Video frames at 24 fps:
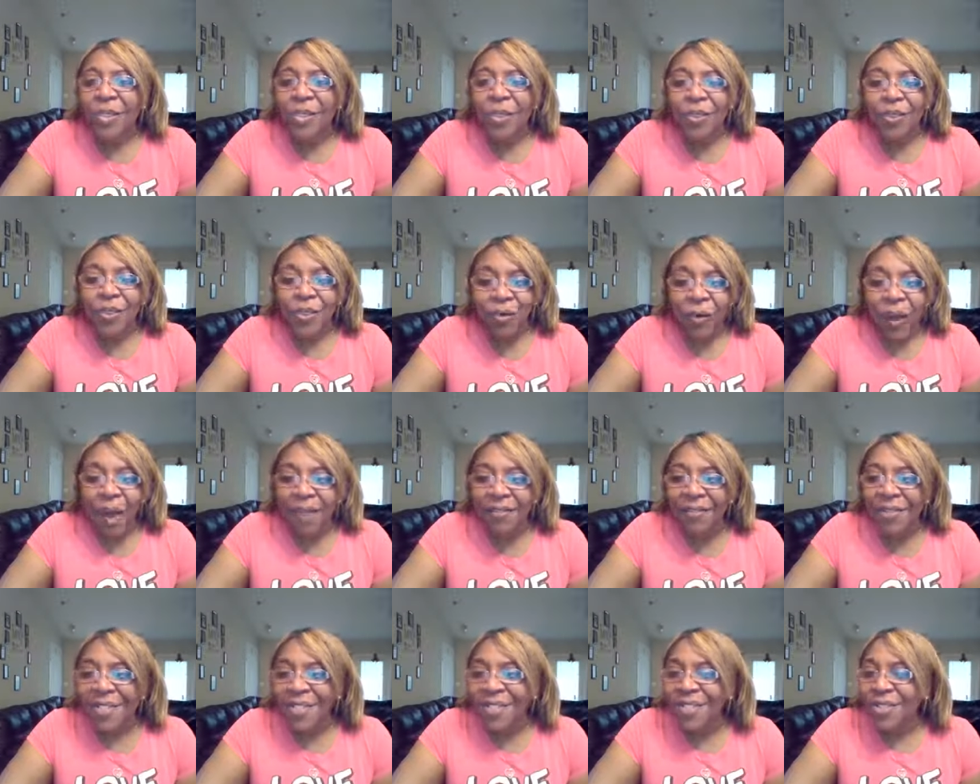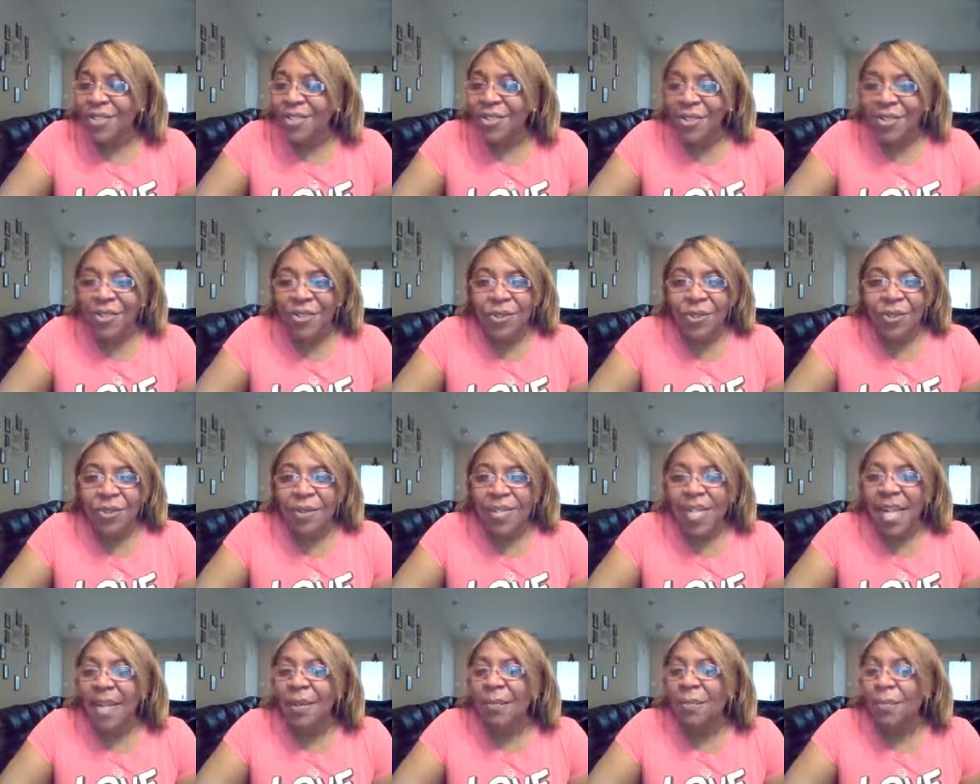You're driving sister
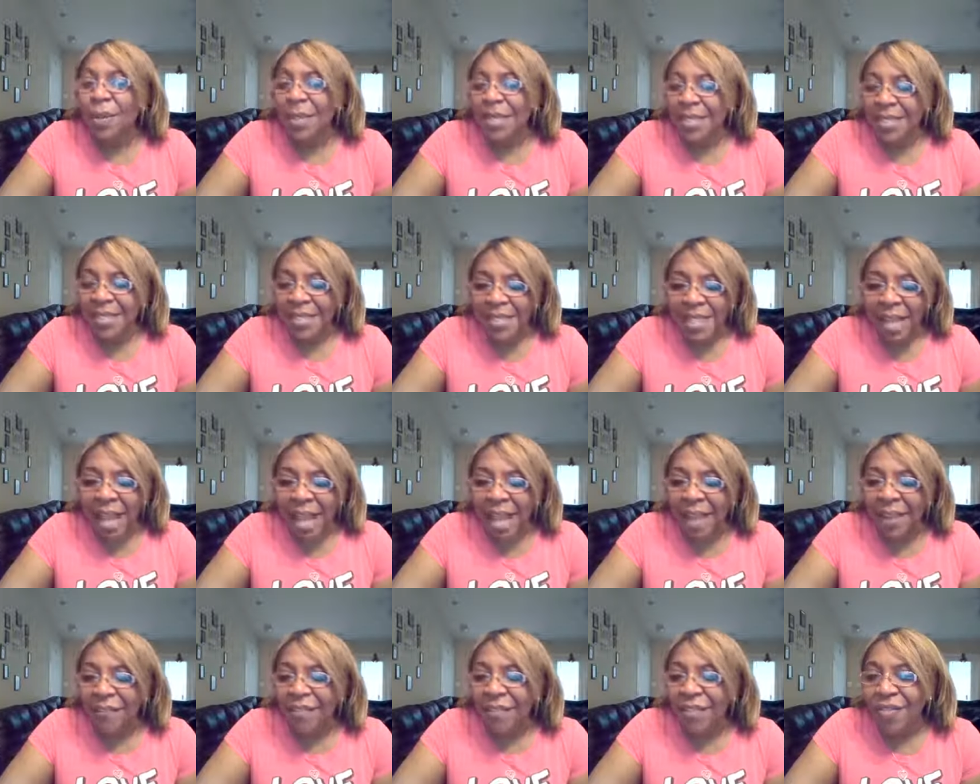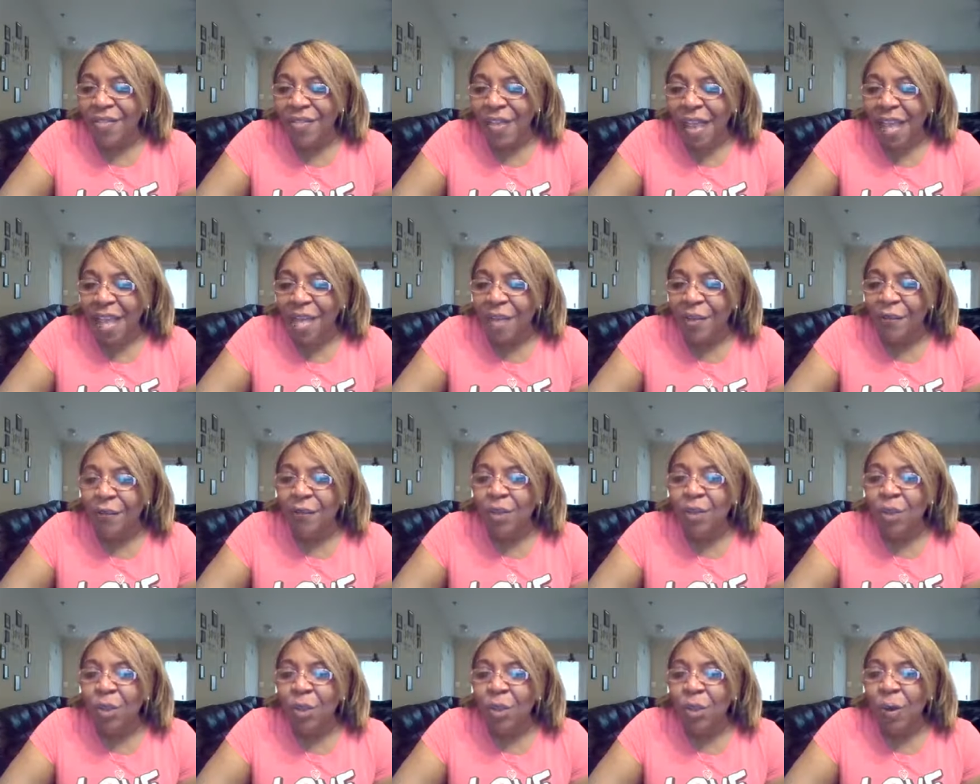Suzette. Be safe and thank you
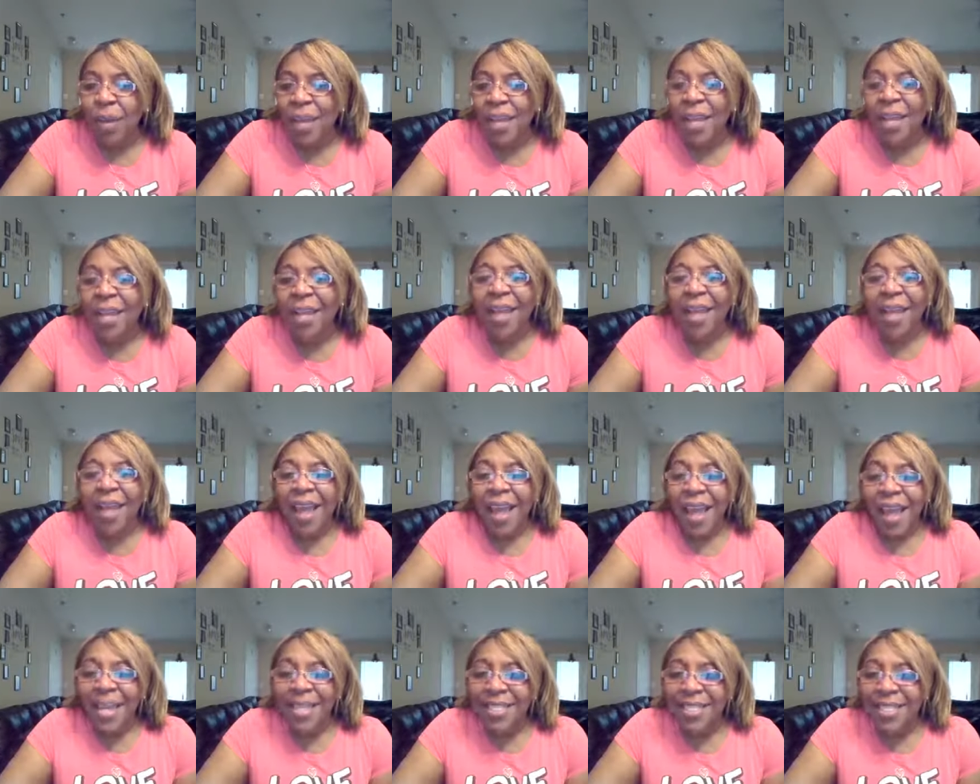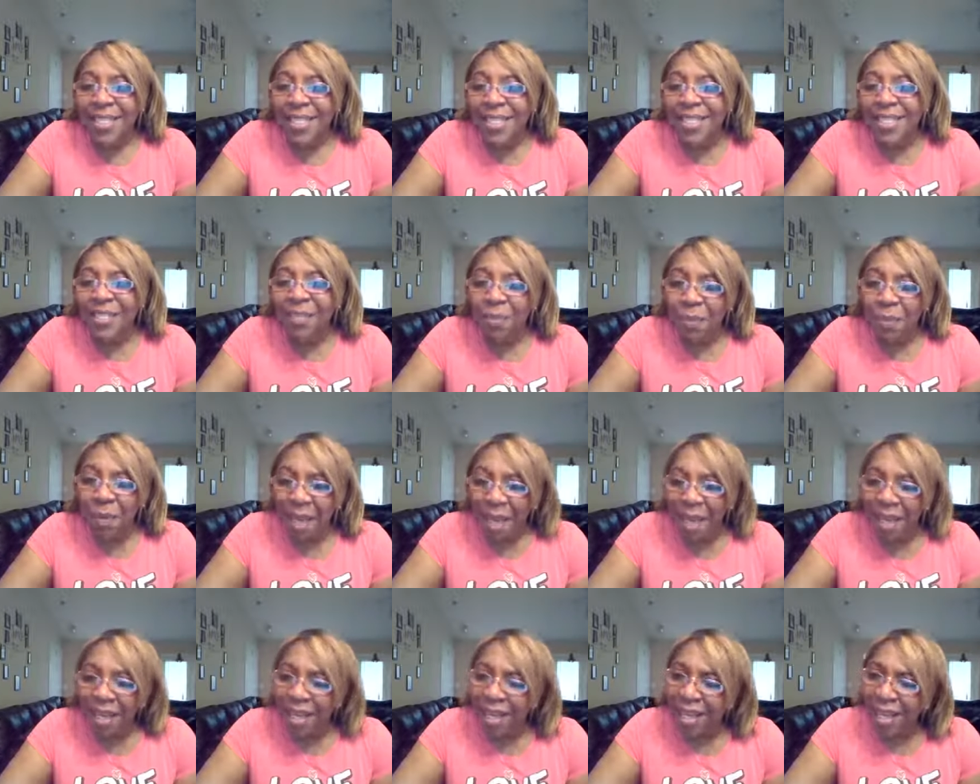for joining. Hey, Sister
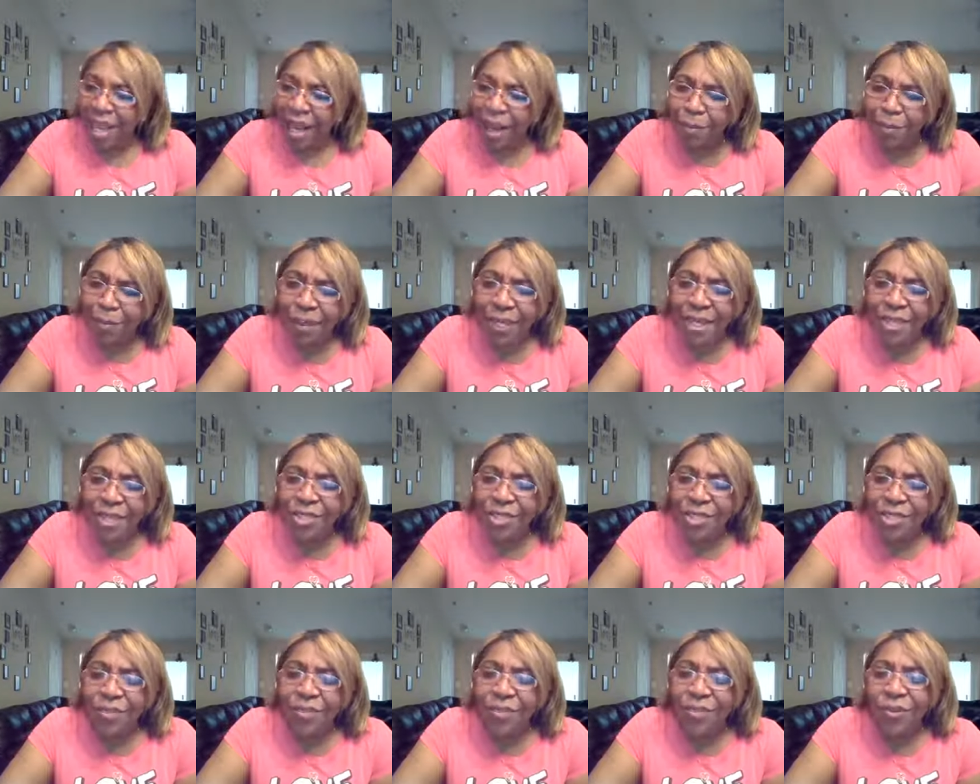Penny, God bless you.